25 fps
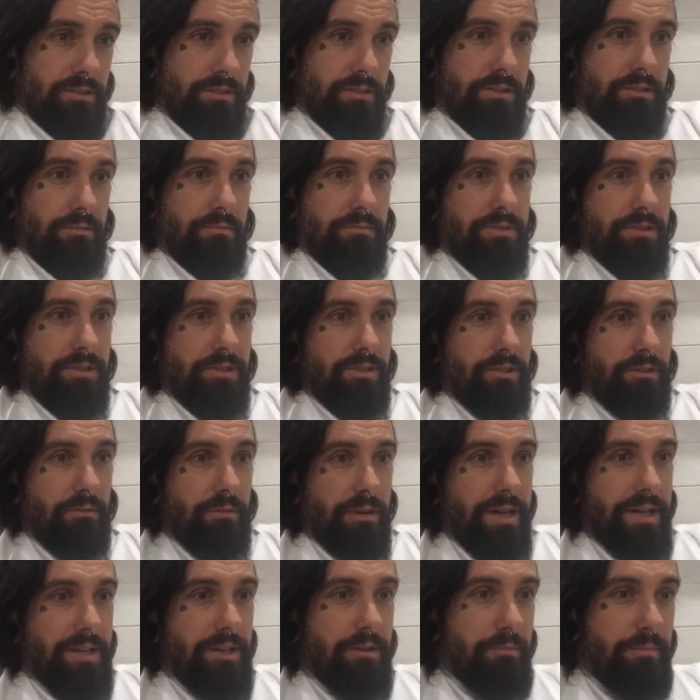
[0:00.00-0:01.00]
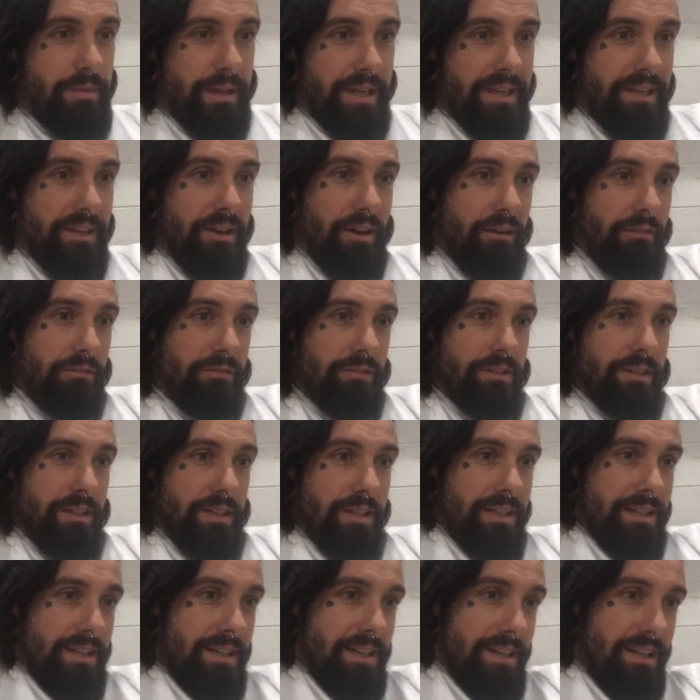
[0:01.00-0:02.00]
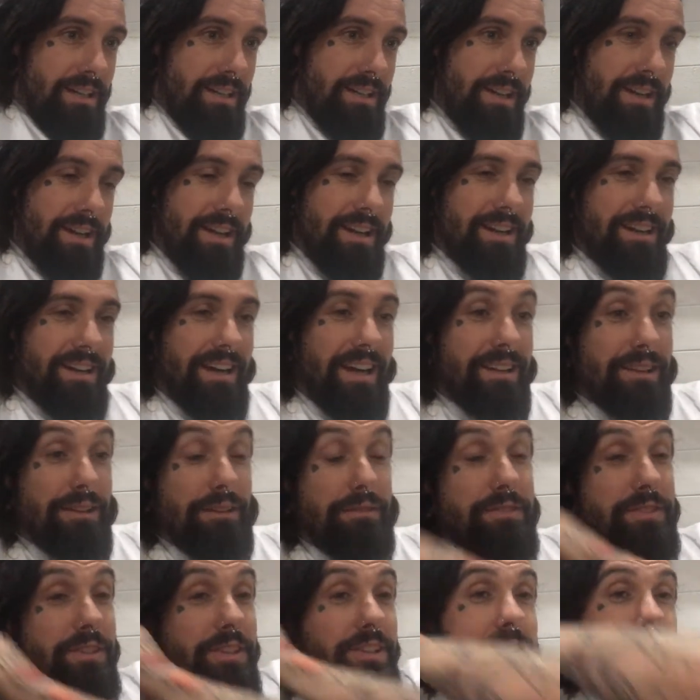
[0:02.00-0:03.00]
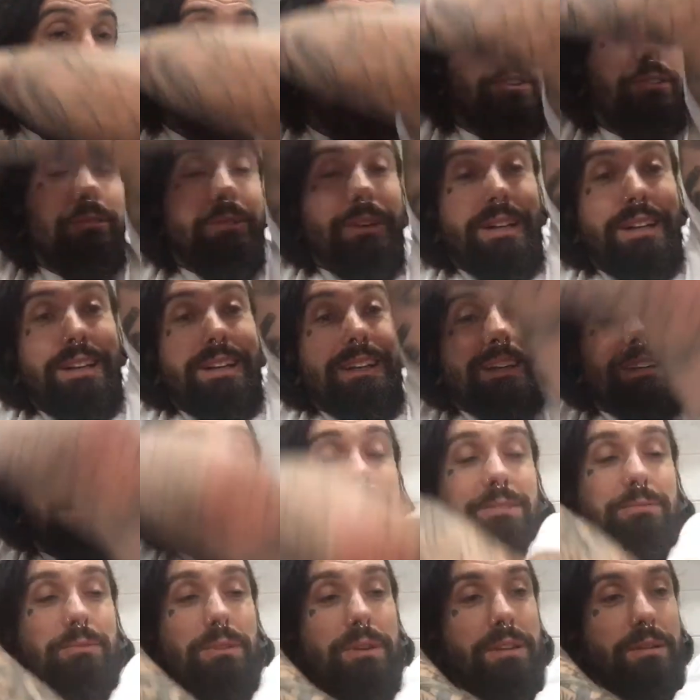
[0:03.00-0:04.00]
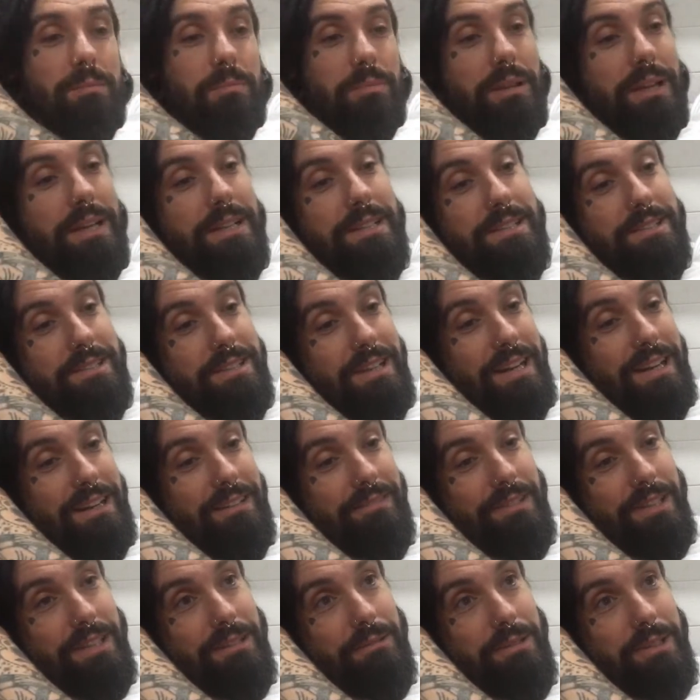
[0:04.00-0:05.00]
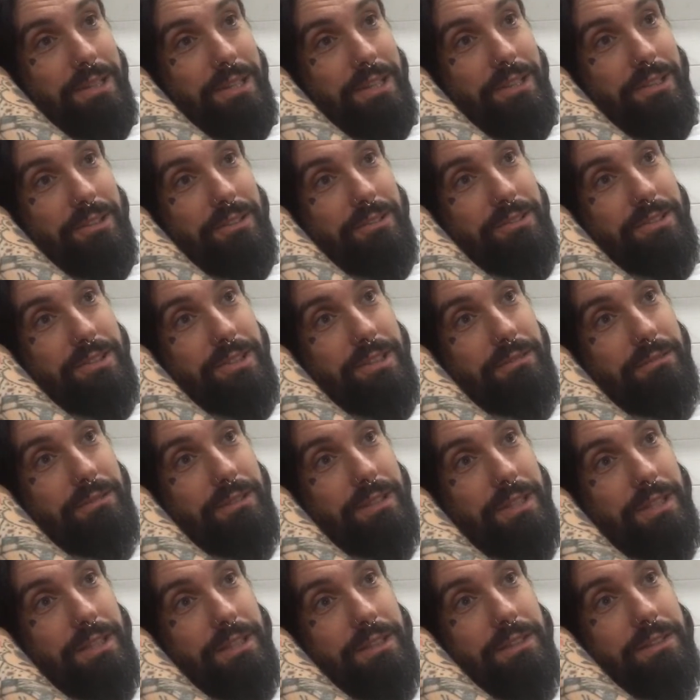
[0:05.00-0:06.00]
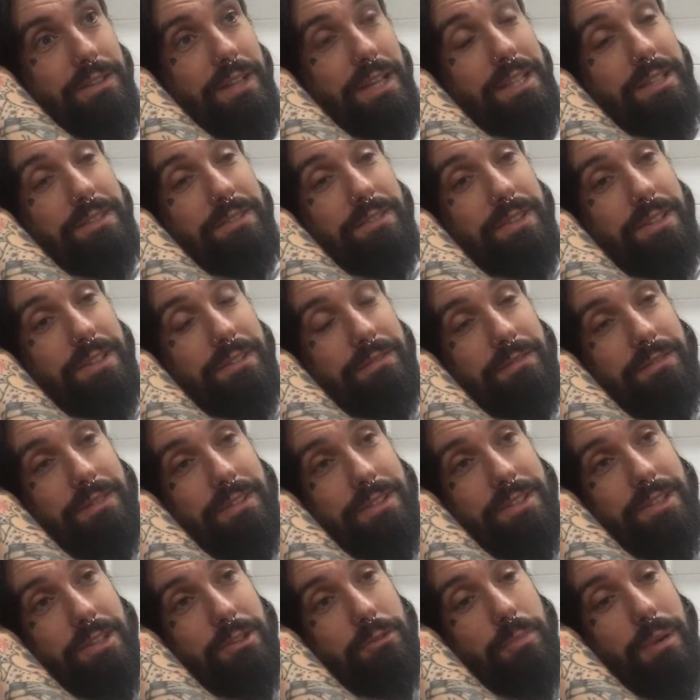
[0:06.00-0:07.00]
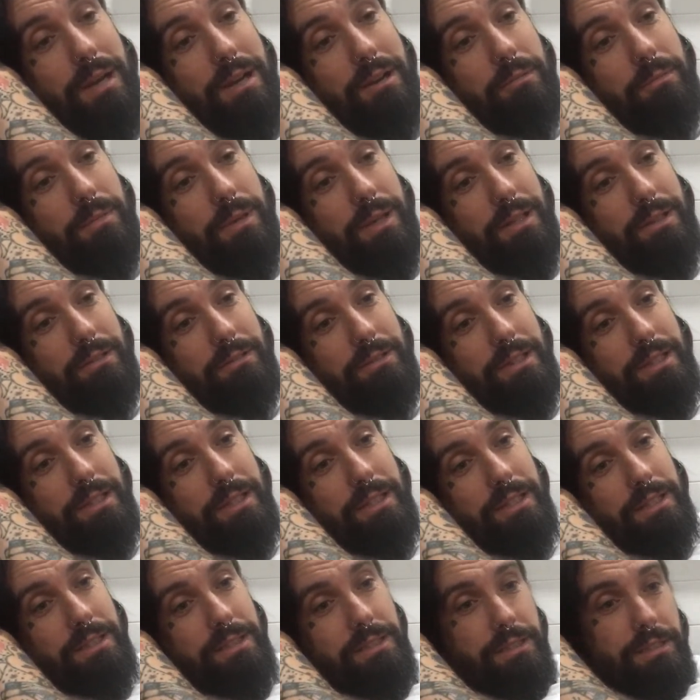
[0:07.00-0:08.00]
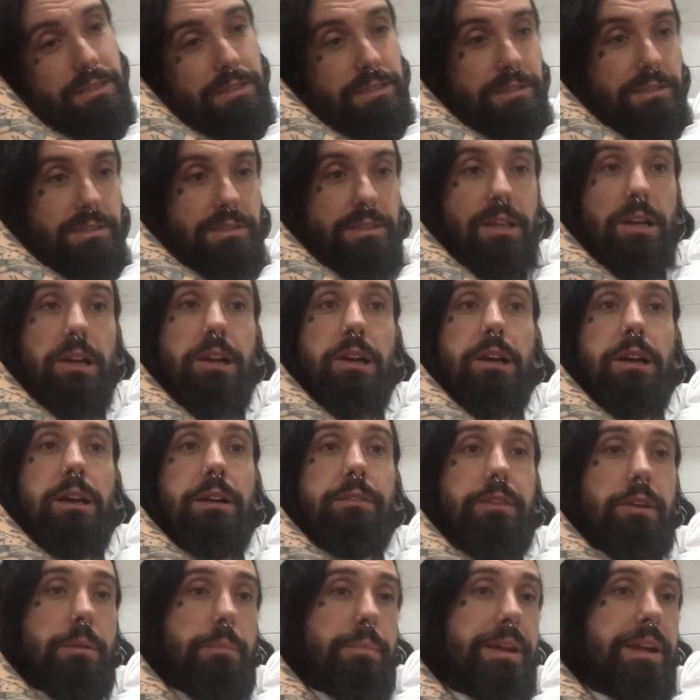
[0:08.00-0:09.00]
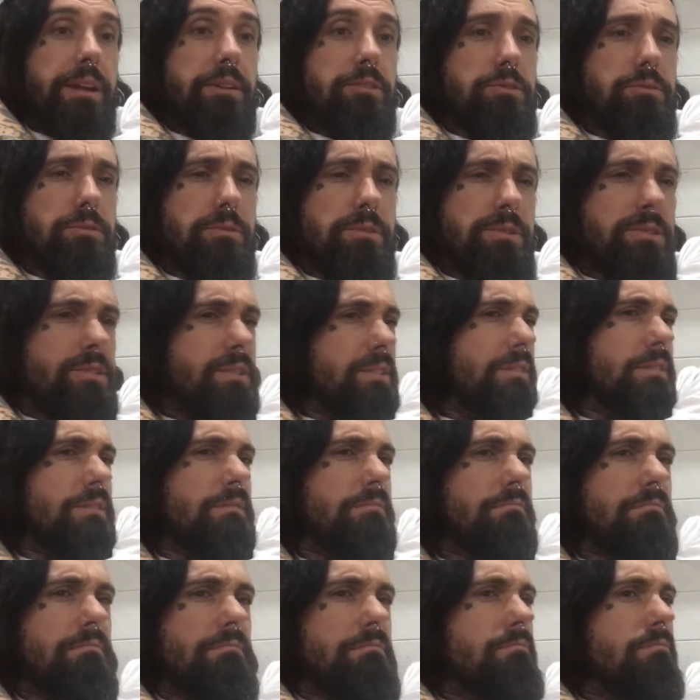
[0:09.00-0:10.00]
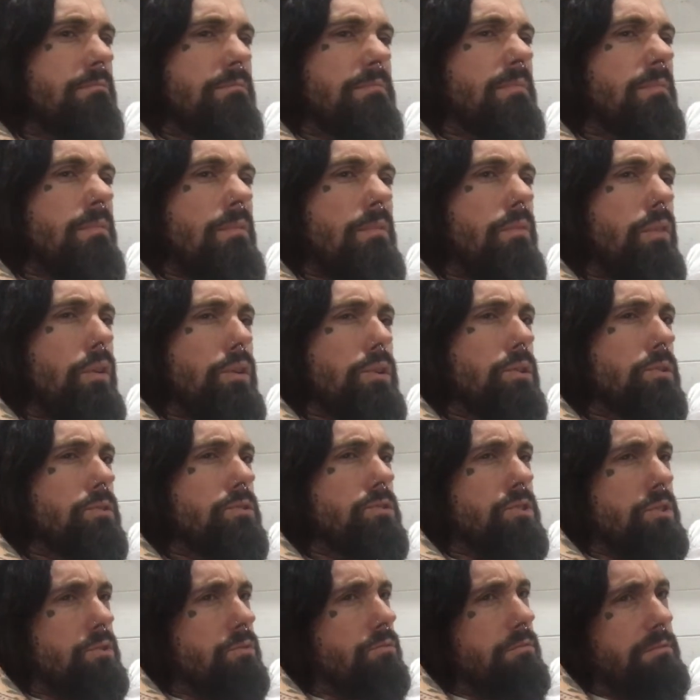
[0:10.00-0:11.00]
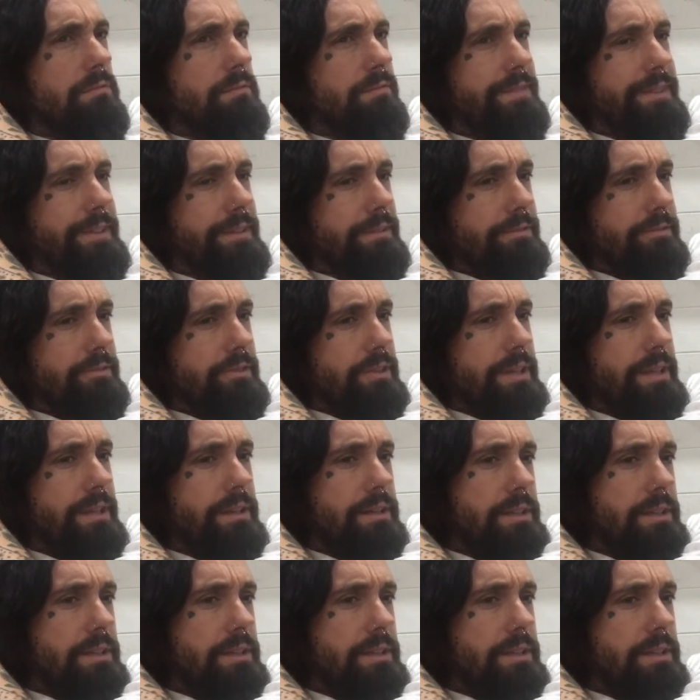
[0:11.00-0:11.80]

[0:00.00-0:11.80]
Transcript: Come to Norway, you big goth. I'd love to go to Norway. That's one of the places that I really want to go to. Thanks for the £2, by the way. If anybody else wants to follow suit, feel free.